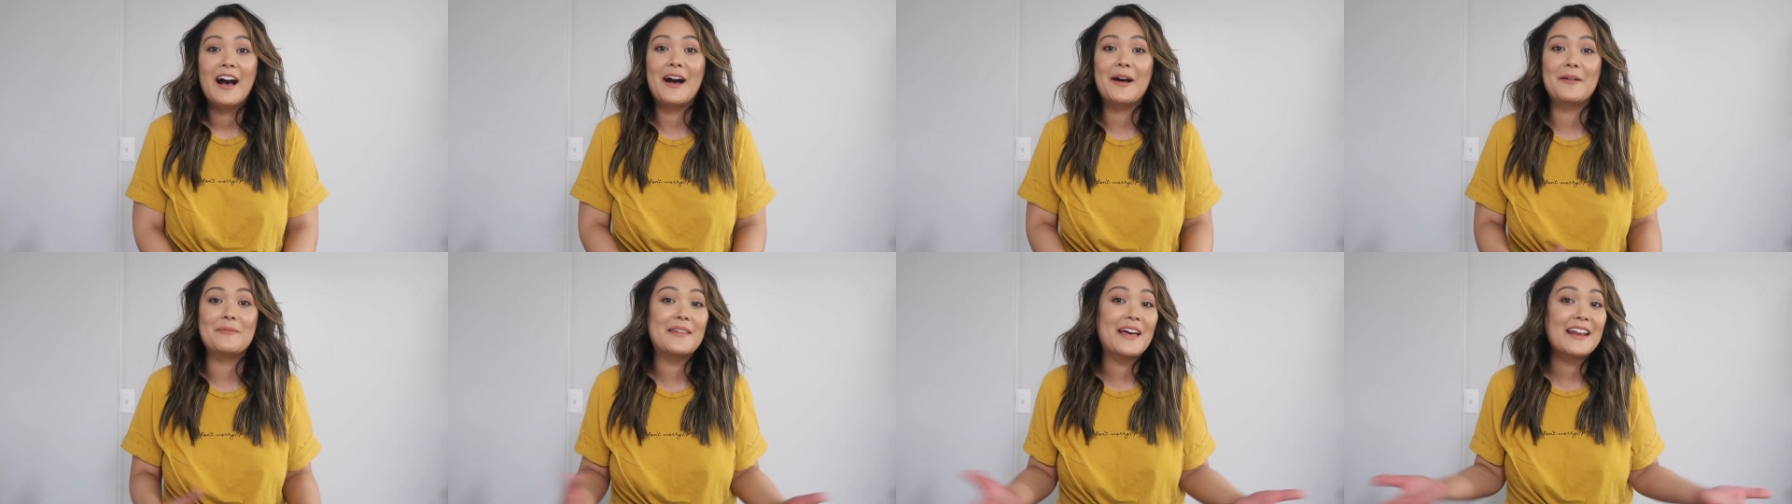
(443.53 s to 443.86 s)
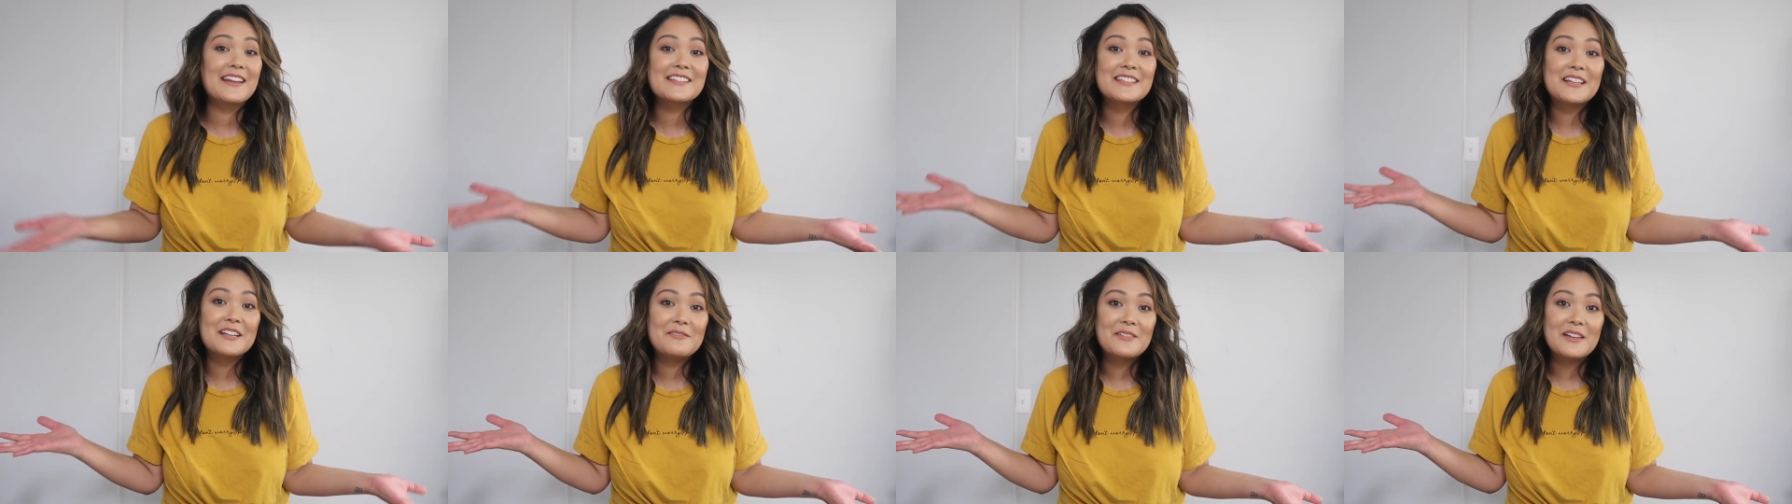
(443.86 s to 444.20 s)
Um,
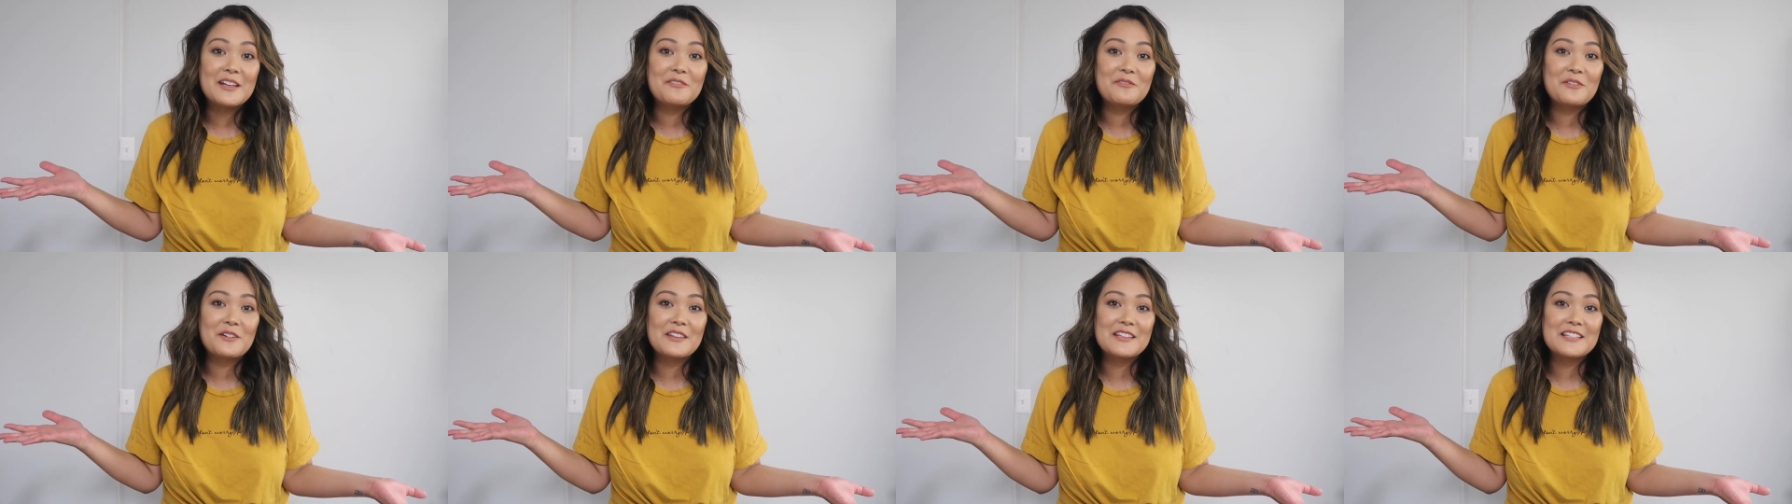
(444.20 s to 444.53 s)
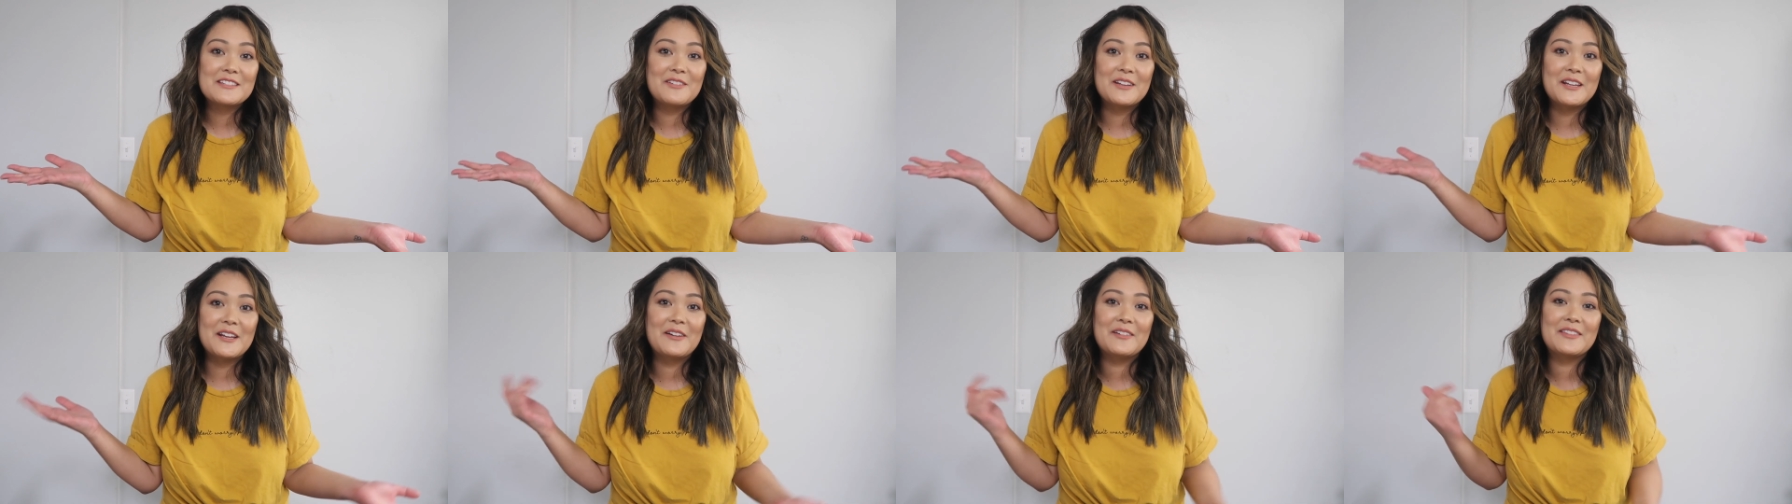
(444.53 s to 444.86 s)
that is going to be it for
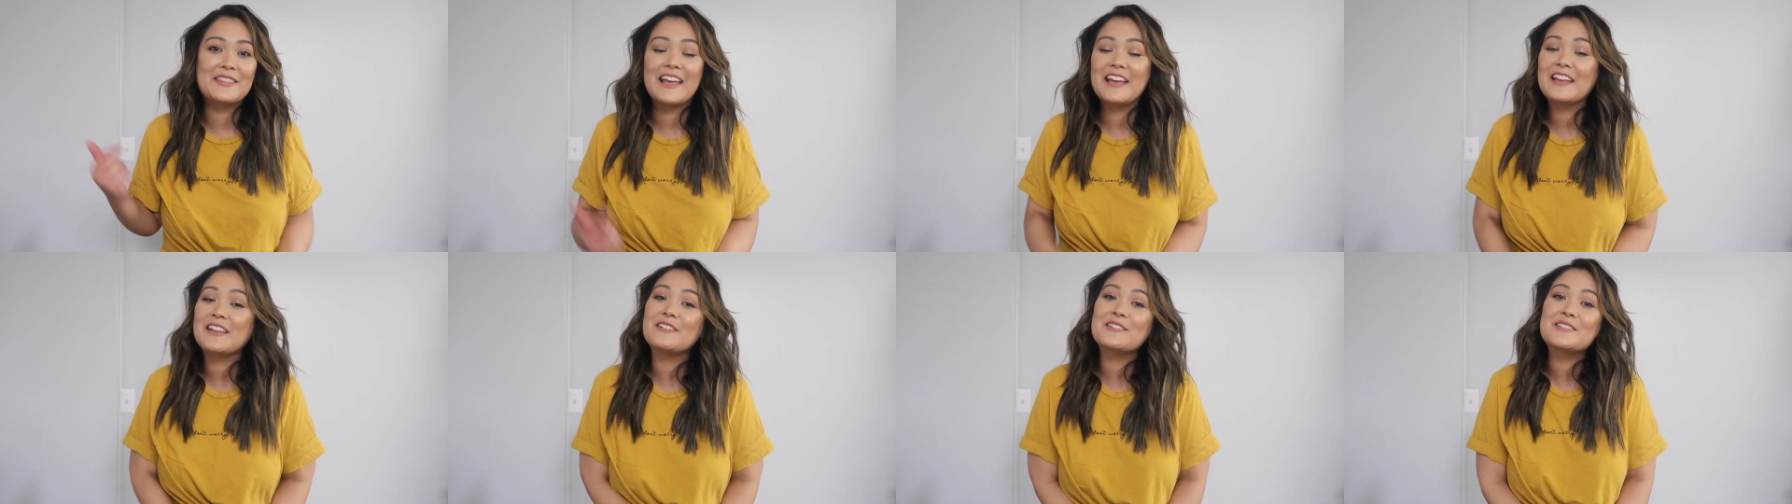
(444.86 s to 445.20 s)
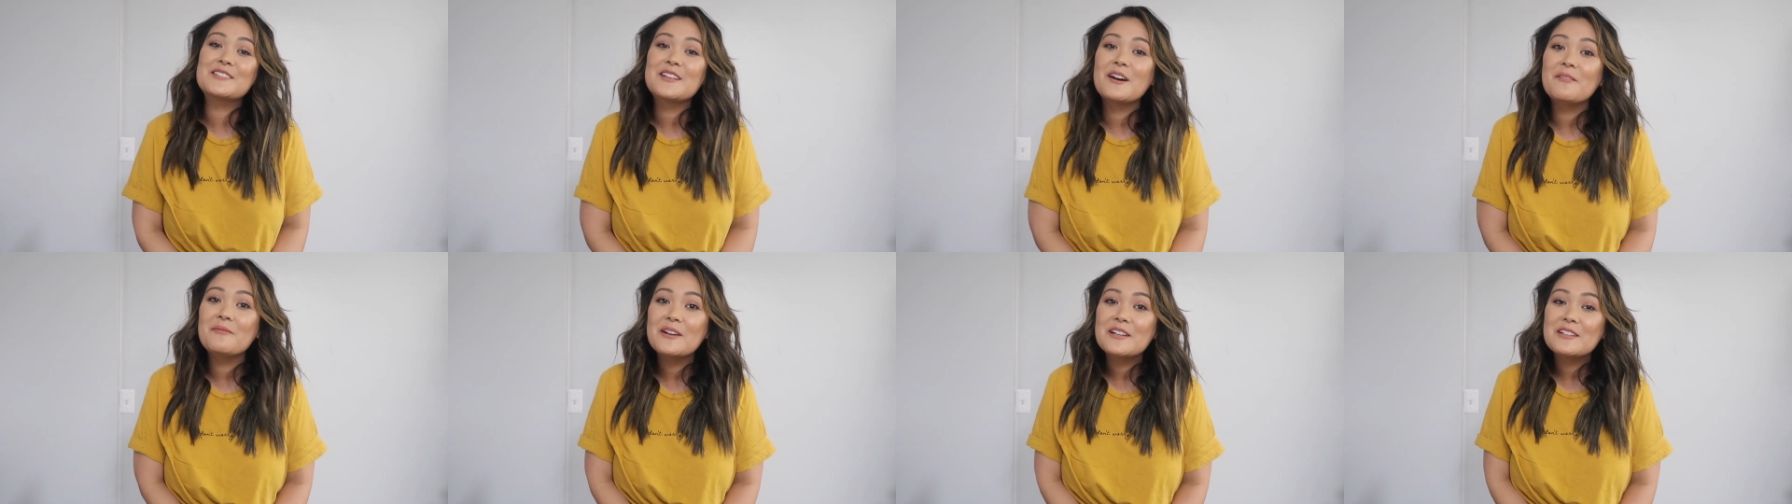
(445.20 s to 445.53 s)
this video. Thank you
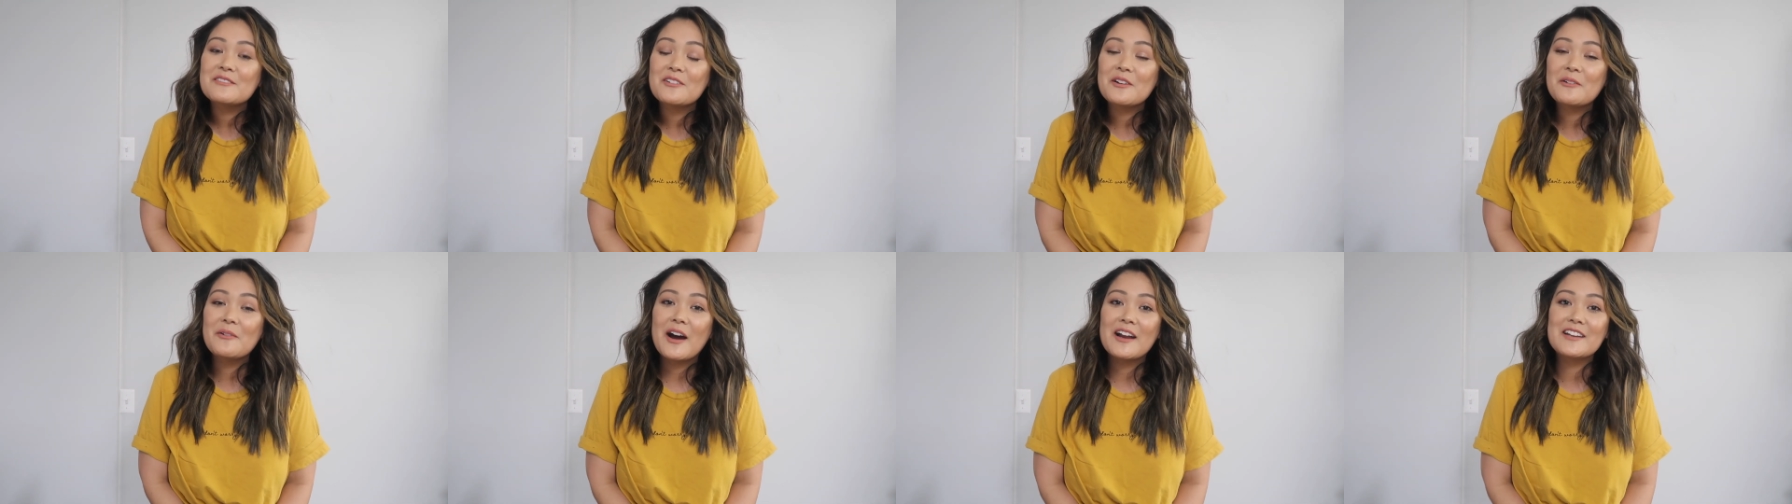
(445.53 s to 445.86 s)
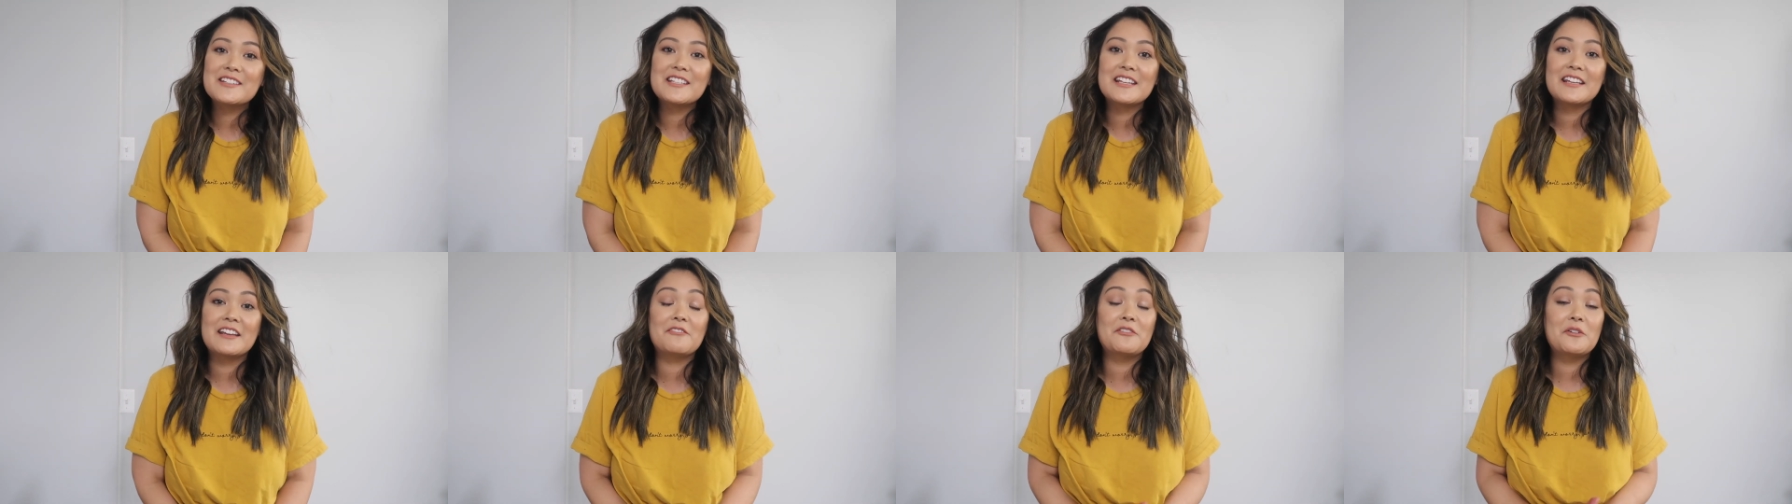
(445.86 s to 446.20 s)
so much for watching.